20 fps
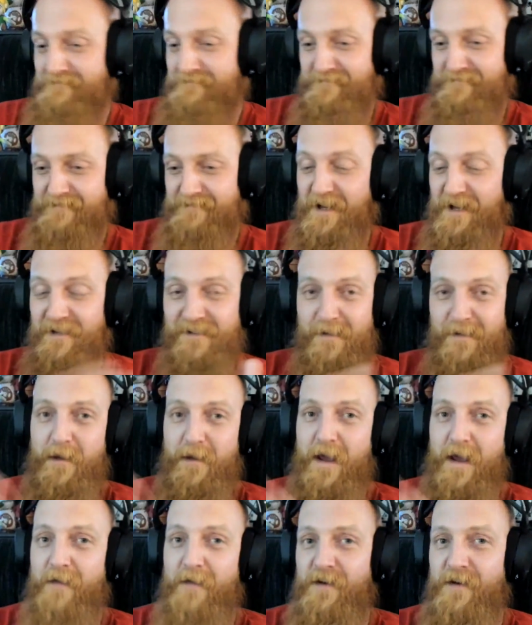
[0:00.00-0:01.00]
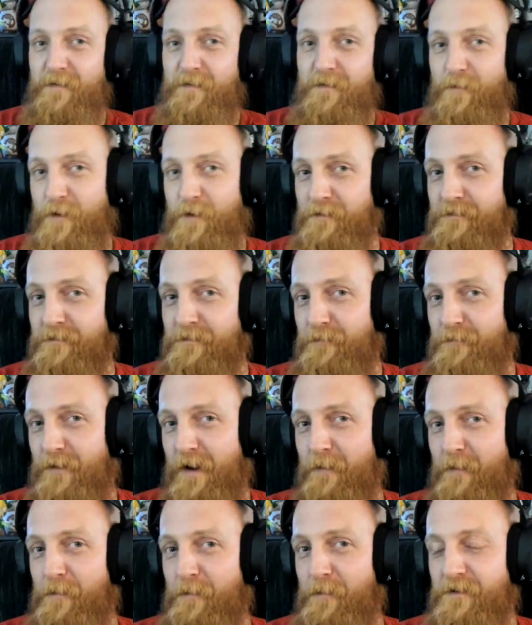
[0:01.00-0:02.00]
They didn't seem to have any real
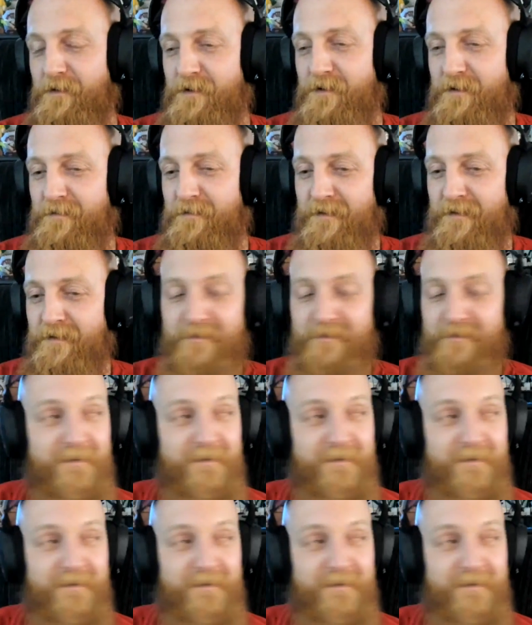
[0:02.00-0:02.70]
problem with each other. I don't know.